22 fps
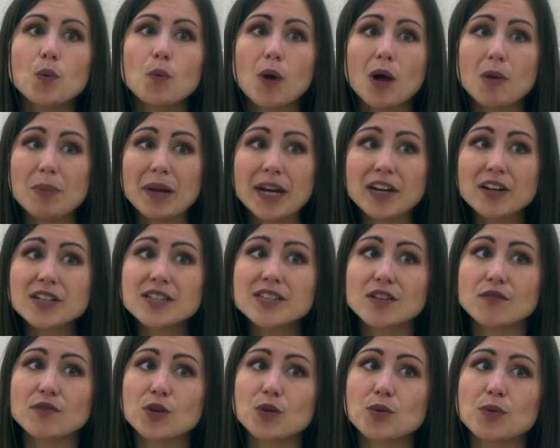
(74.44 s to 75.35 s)
While parents
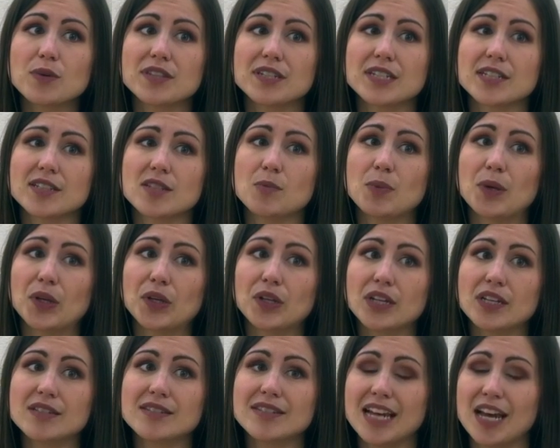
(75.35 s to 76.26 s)
of youth with
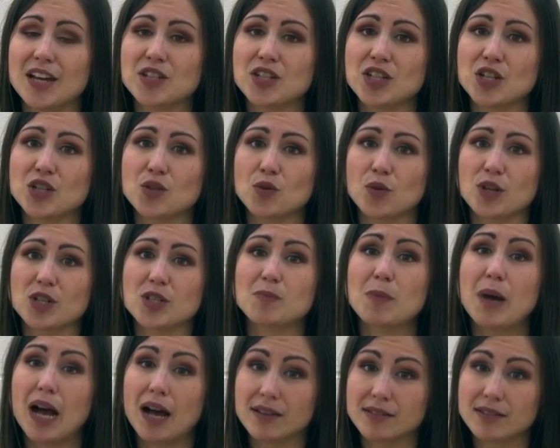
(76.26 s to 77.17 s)
disabilities tend to endorse
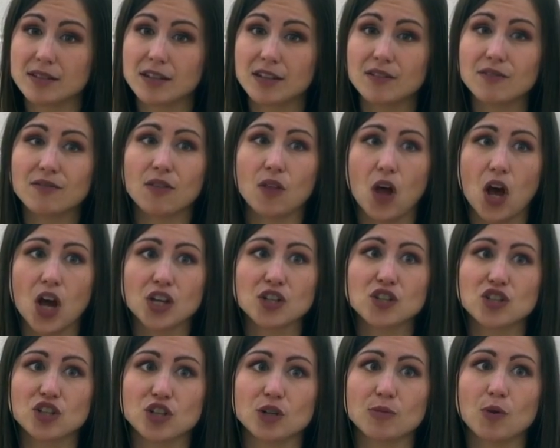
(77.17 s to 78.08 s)
positive,
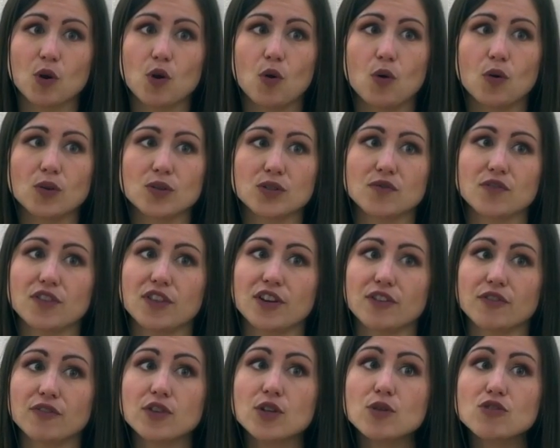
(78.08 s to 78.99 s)
long-term goals for
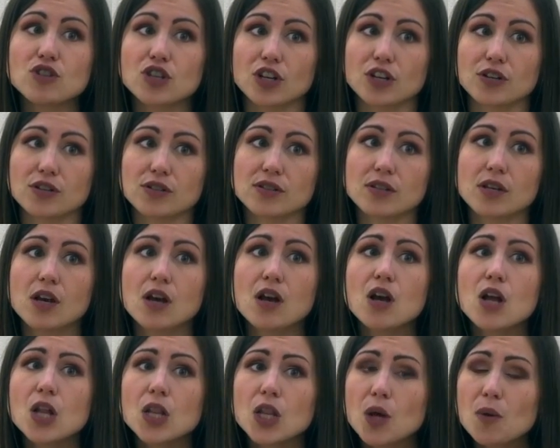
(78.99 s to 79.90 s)
their futures,
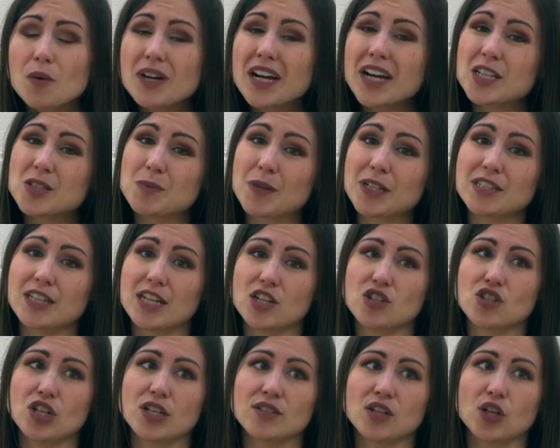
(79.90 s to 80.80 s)
lower
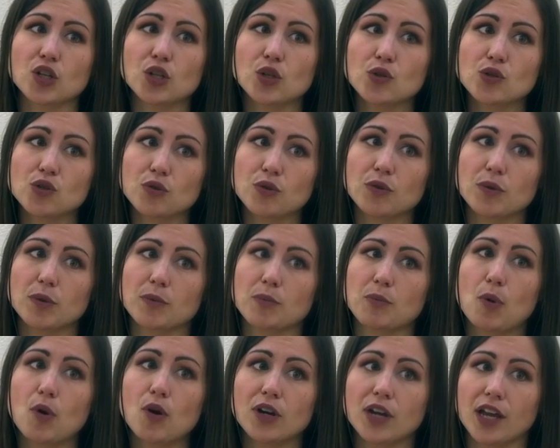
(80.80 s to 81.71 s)
expectations are usually
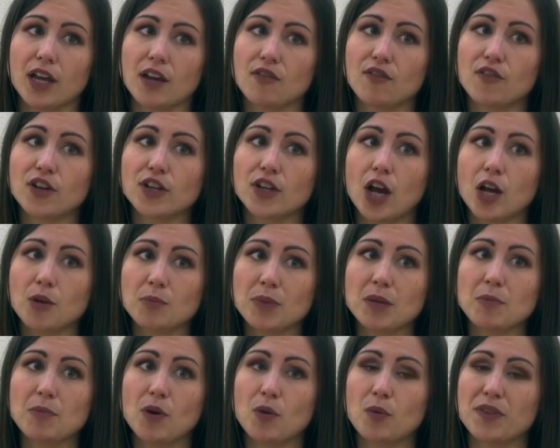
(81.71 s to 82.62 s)
reported for young
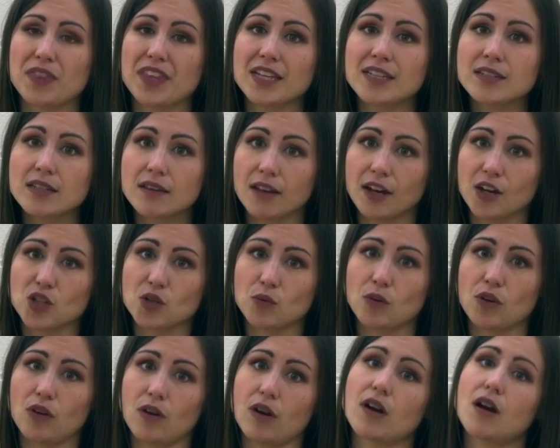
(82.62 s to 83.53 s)
people with
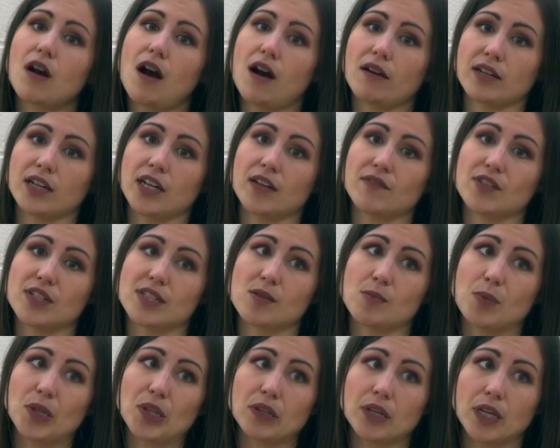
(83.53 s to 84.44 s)
intellectual or cognitive
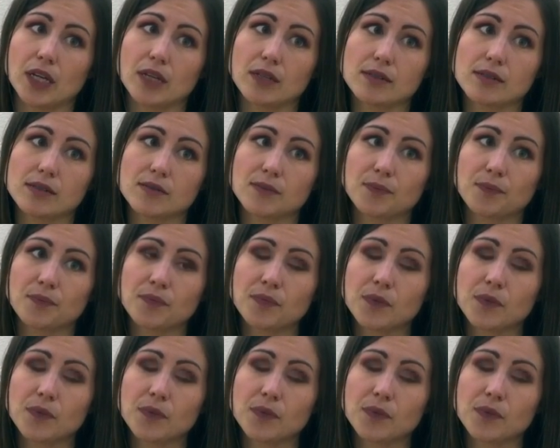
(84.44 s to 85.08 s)
disabilities.